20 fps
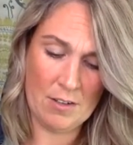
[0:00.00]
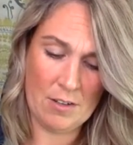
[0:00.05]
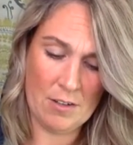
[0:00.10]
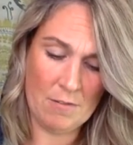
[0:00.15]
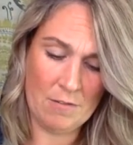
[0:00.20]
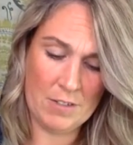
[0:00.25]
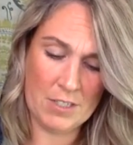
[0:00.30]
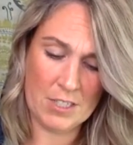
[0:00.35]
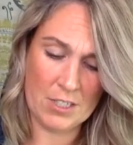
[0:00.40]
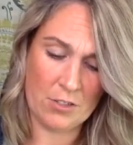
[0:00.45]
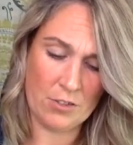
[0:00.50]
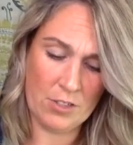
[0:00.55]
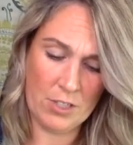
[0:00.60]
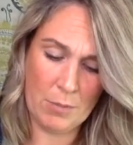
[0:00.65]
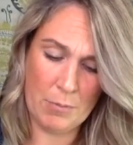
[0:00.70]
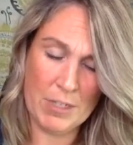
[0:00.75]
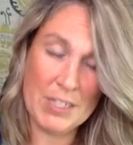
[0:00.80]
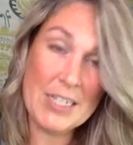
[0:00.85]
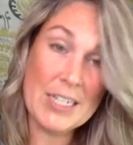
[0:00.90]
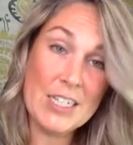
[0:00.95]
physical
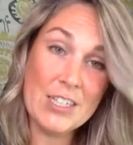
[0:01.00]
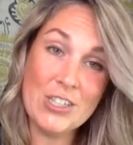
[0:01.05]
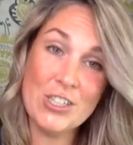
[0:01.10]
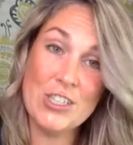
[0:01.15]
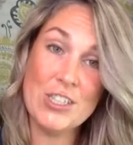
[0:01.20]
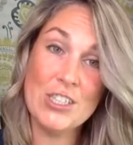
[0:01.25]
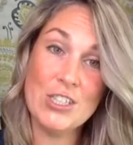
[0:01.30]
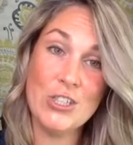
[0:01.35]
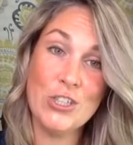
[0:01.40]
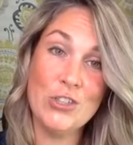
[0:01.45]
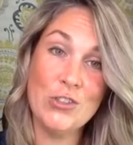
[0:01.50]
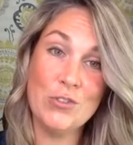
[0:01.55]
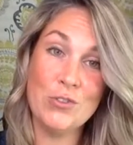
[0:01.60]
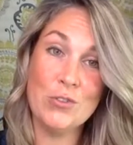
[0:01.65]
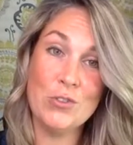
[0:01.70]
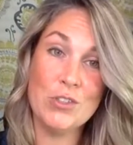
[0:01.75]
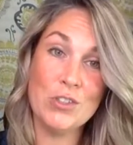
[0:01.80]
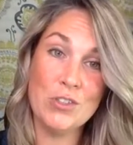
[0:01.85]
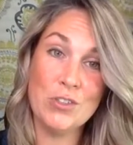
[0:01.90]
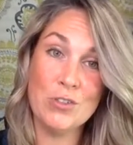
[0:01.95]
limitation
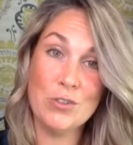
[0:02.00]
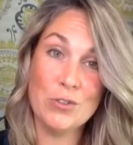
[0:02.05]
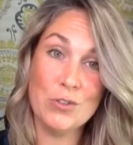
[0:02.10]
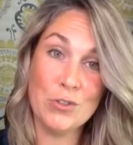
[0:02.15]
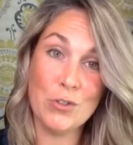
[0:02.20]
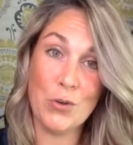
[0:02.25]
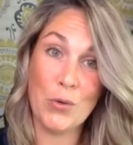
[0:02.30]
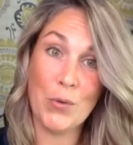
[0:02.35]
issues. So